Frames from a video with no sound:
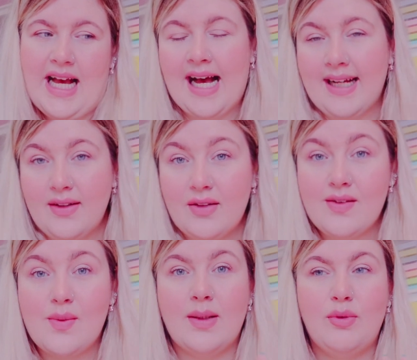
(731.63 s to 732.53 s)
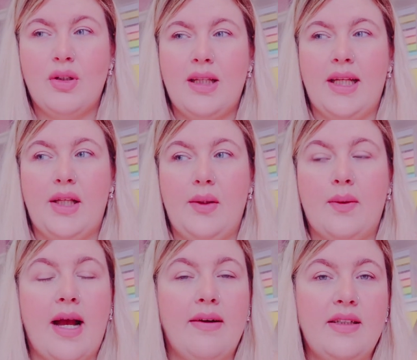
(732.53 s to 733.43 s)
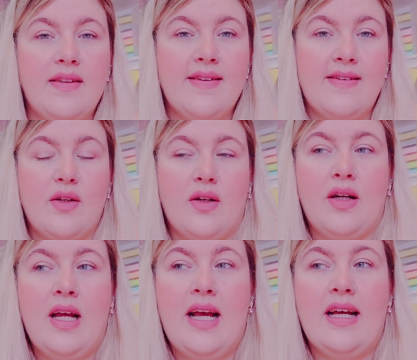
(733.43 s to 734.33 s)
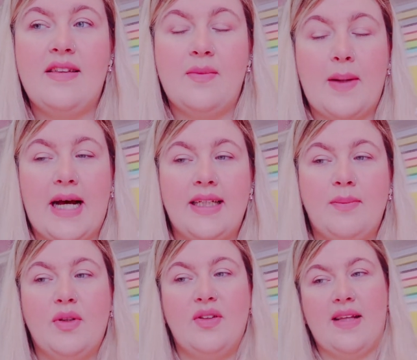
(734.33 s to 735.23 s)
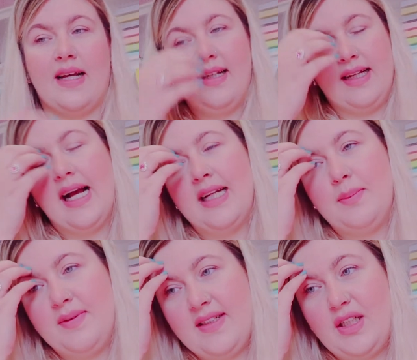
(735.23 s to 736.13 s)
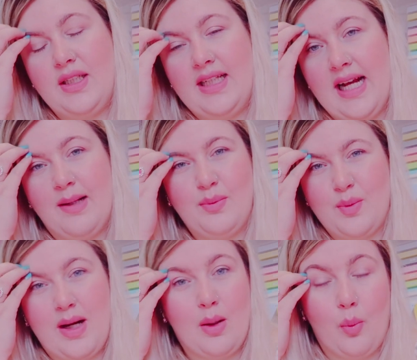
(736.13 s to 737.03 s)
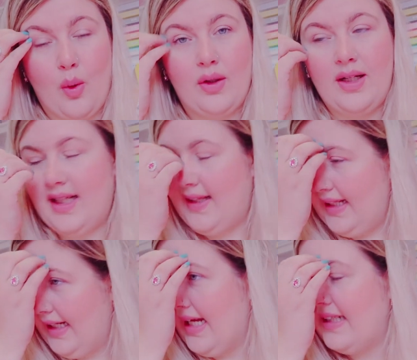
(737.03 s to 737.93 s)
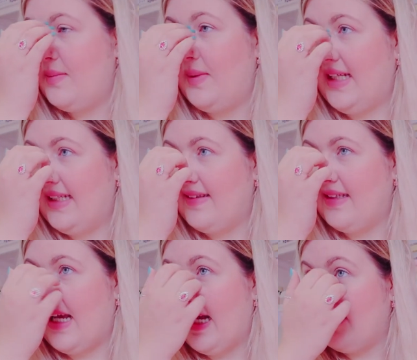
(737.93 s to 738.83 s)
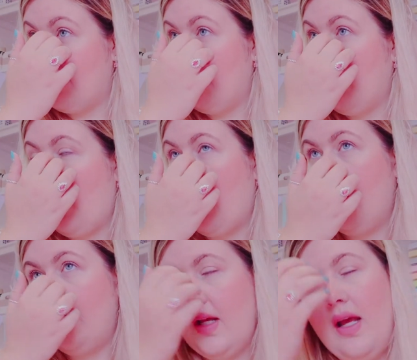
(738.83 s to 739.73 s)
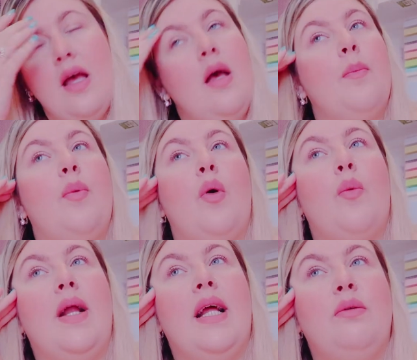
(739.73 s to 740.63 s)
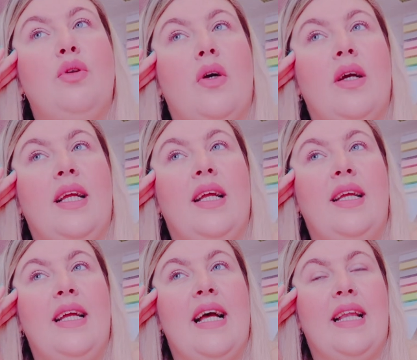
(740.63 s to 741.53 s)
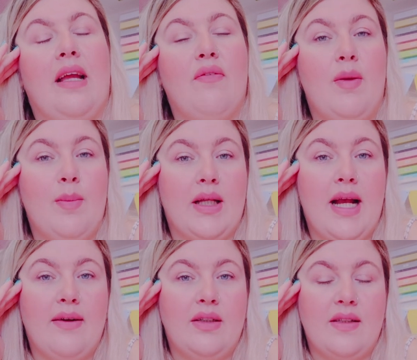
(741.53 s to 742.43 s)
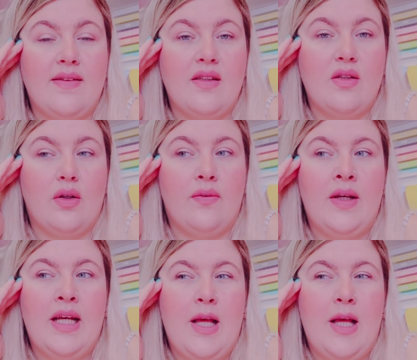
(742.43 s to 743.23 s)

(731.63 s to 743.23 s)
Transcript: angles. When I'm drawing like cute characters, it's not as bad because I can kind of position the arms where I want and the anatomy isn't as important. But when I'm drawing, yeah, like female characters and stuff,